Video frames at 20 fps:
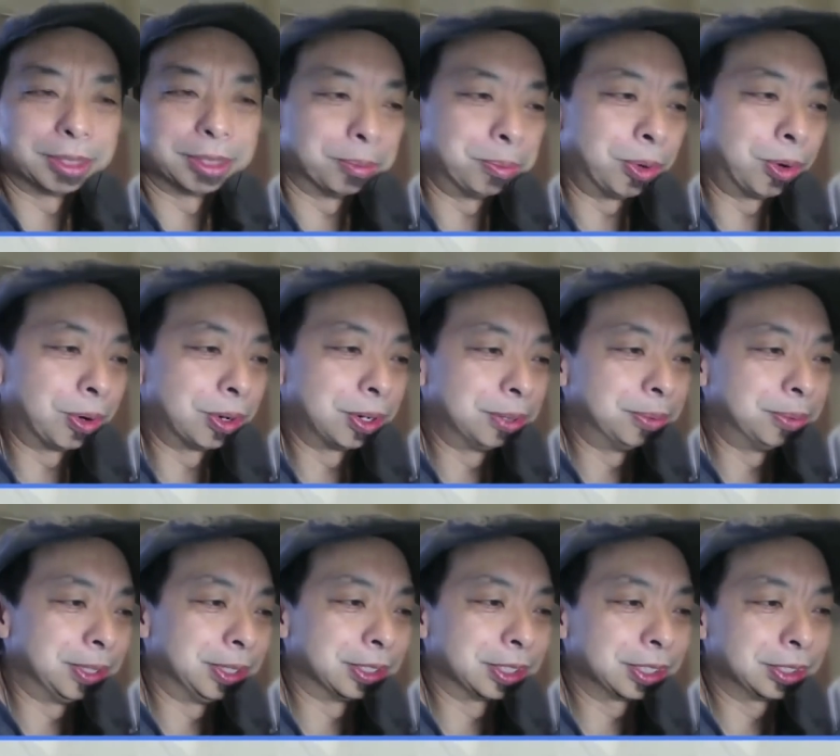a
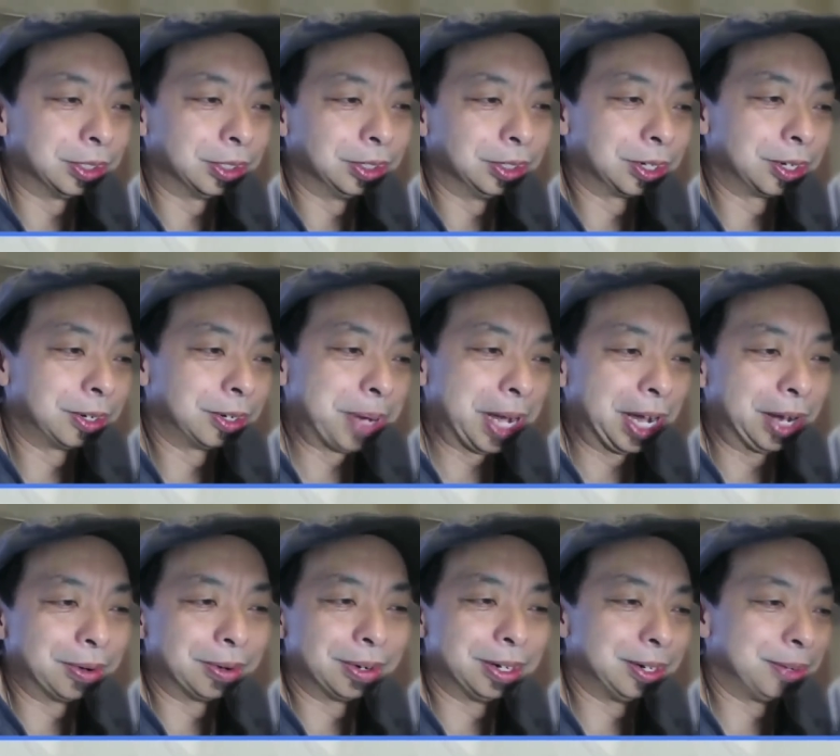portable solar
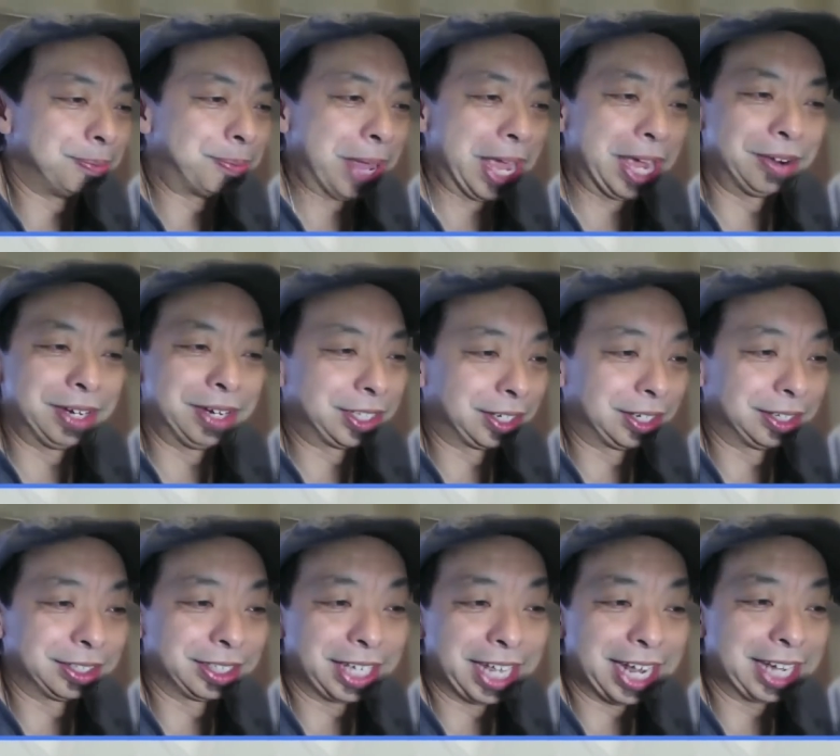powered battery
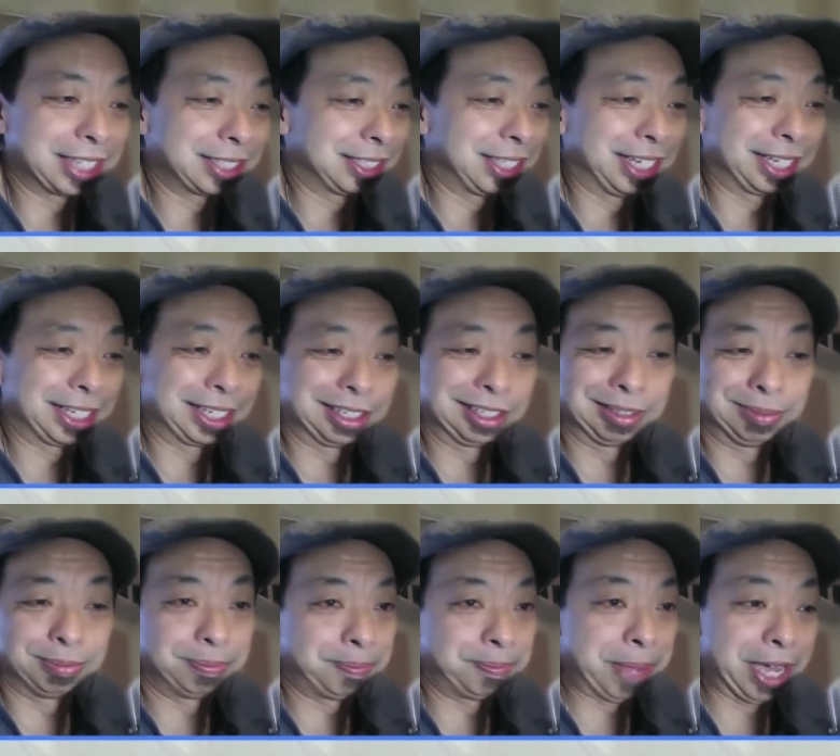charger that acts like a
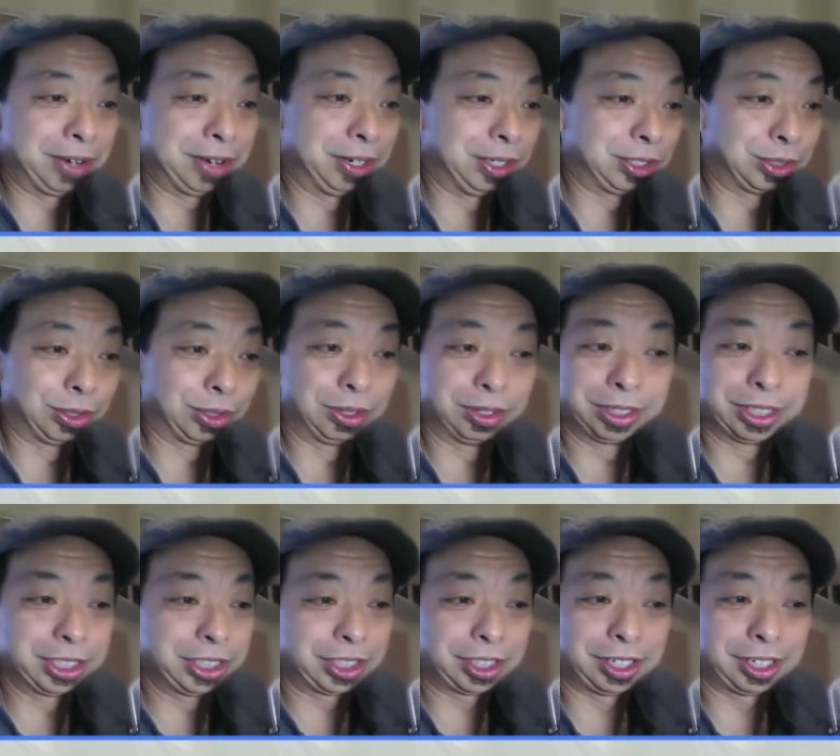battery
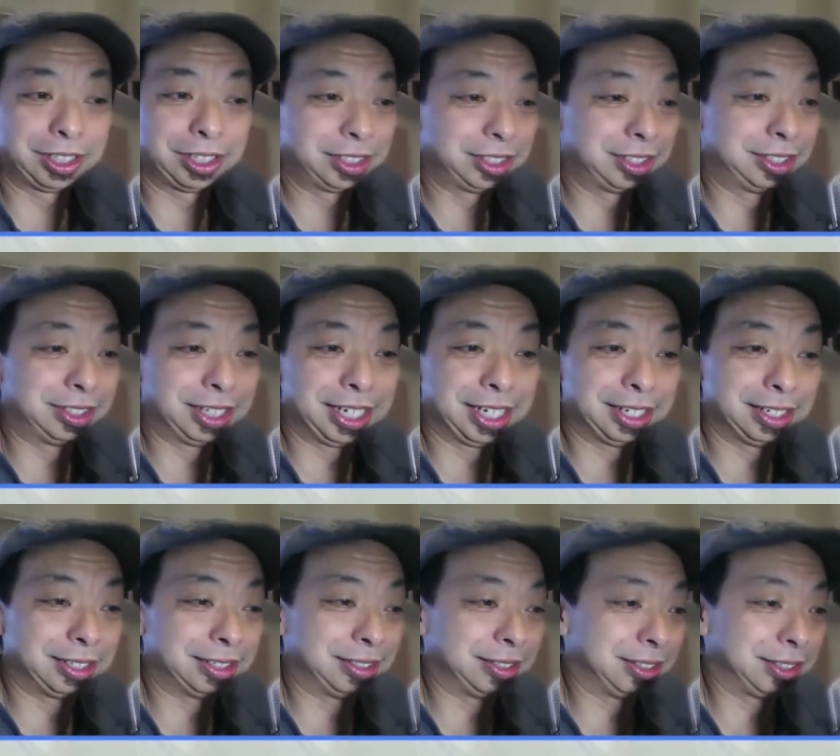storage charger
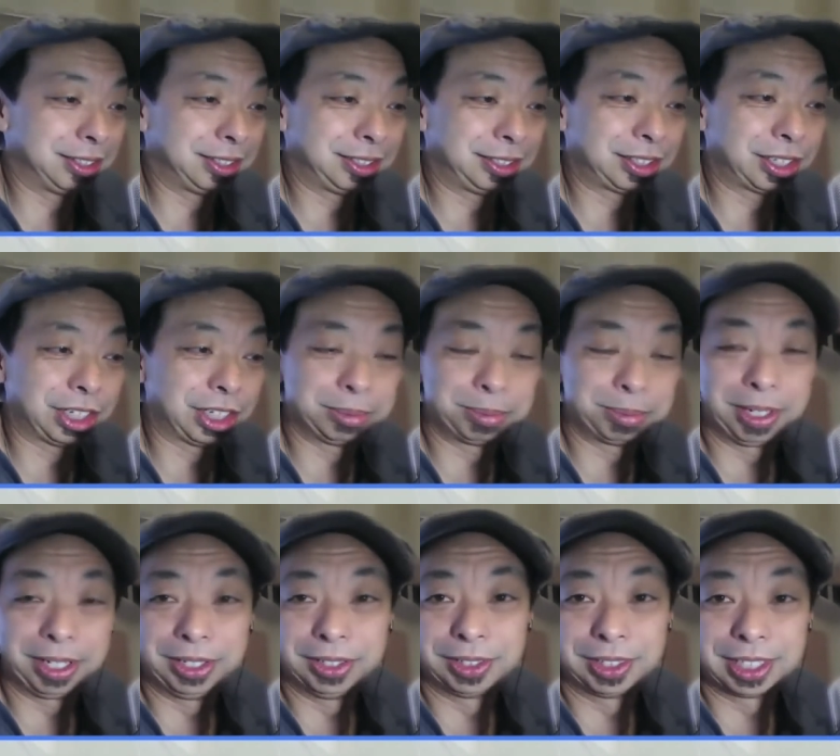and charged
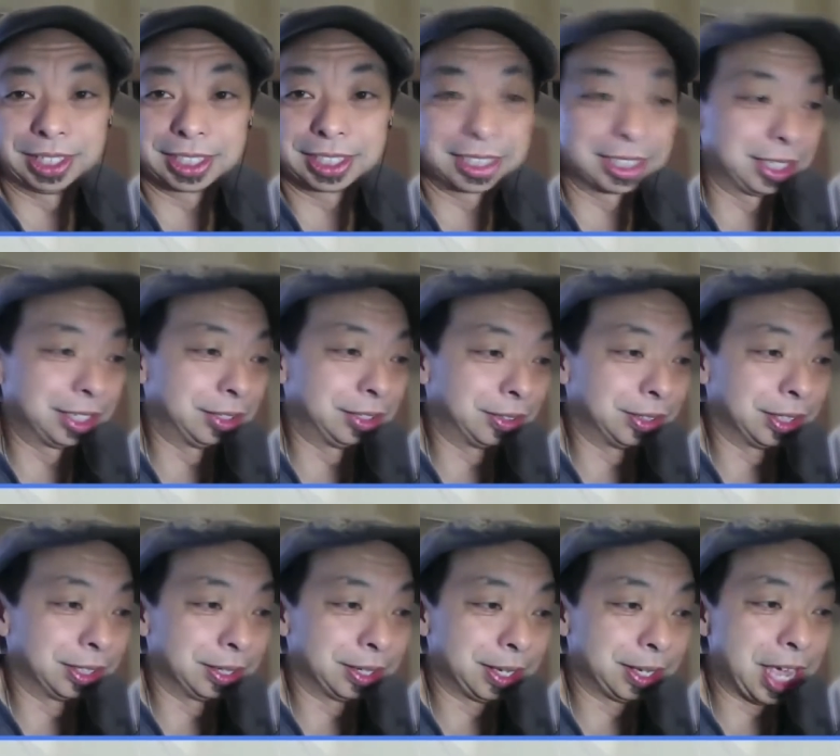by either the sun or
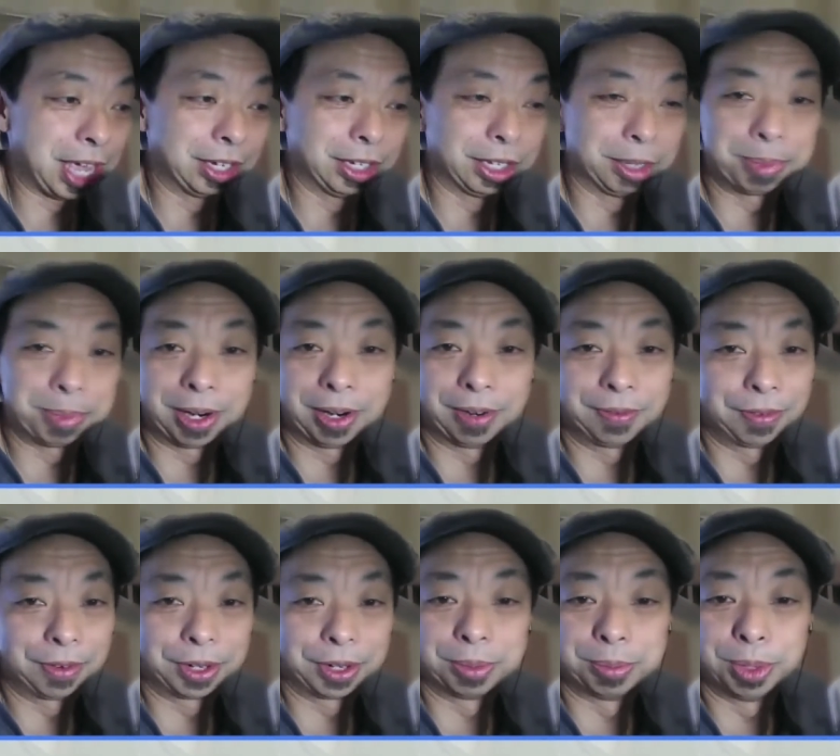the outlet power
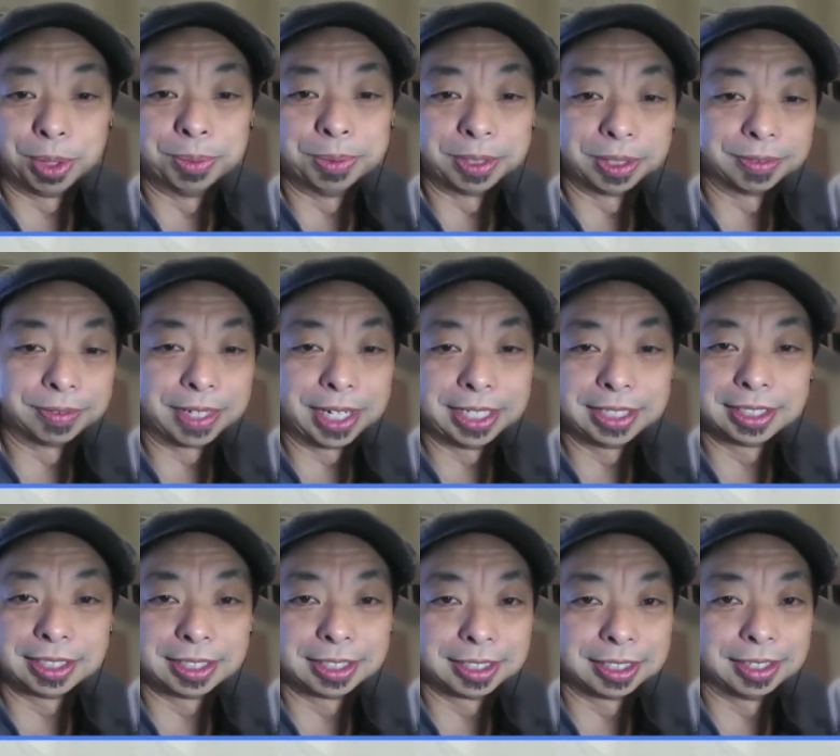for your mobile devices.